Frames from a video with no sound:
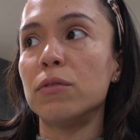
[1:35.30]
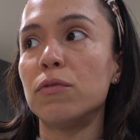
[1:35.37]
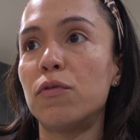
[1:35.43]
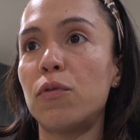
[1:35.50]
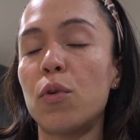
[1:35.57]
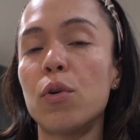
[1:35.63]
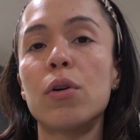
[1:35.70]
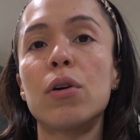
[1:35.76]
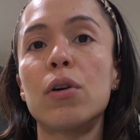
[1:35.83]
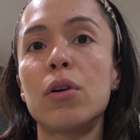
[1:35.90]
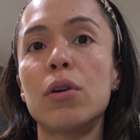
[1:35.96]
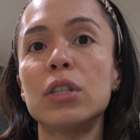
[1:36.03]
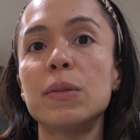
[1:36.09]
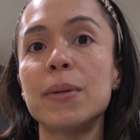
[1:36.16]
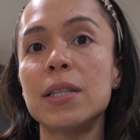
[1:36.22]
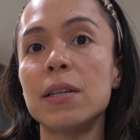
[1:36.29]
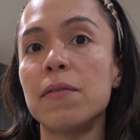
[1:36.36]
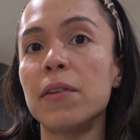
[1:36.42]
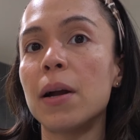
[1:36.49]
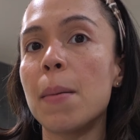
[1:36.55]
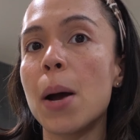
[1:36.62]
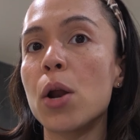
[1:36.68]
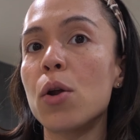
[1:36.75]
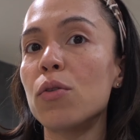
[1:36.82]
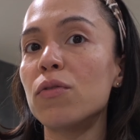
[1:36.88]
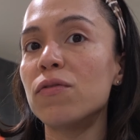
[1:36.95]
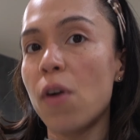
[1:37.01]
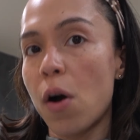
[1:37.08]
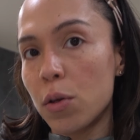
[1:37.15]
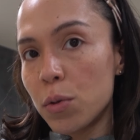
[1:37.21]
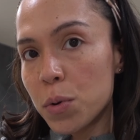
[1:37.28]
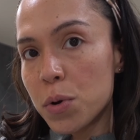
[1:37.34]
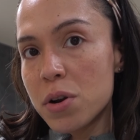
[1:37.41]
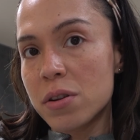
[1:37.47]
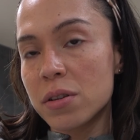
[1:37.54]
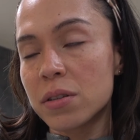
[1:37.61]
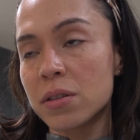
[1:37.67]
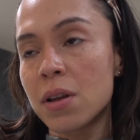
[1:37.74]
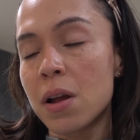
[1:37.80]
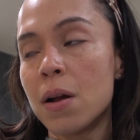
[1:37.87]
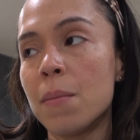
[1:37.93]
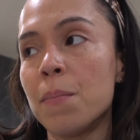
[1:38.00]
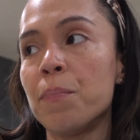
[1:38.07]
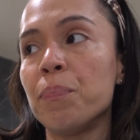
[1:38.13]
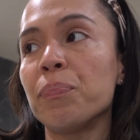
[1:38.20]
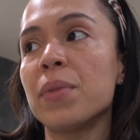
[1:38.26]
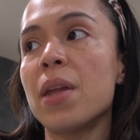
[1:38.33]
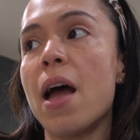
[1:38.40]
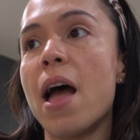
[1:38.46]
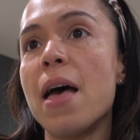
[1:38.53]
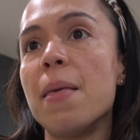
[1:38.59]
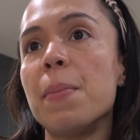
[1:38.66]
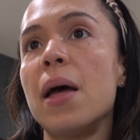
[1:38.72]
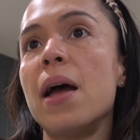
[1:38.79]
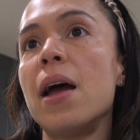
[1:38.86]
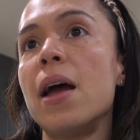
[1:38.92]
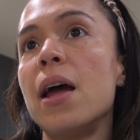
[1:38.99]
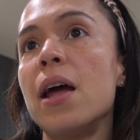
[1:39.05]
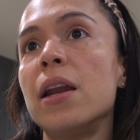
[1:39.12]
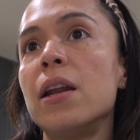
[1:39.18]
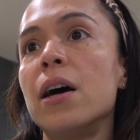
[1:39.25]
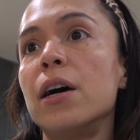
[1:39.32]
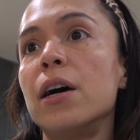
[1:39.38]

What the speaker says: for a specific amount of followers. And then